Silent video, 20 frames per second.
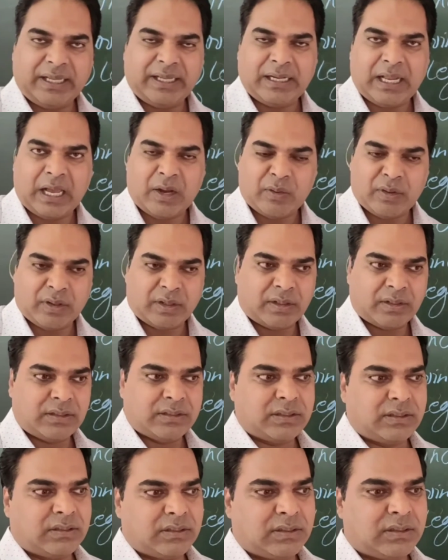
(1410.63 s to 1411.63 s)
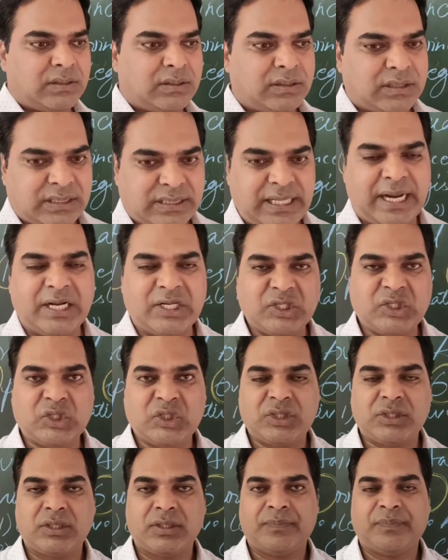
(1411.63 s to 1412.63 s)
in our
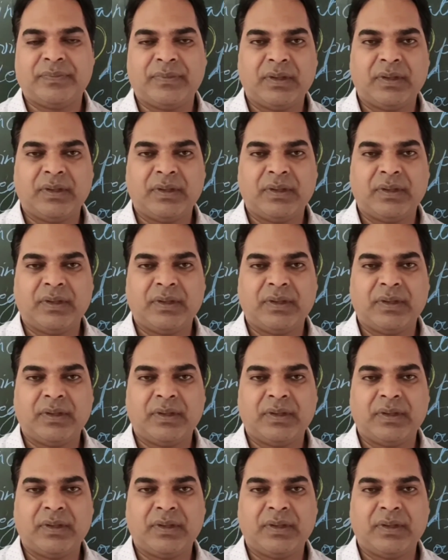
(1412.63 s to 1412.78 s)
states,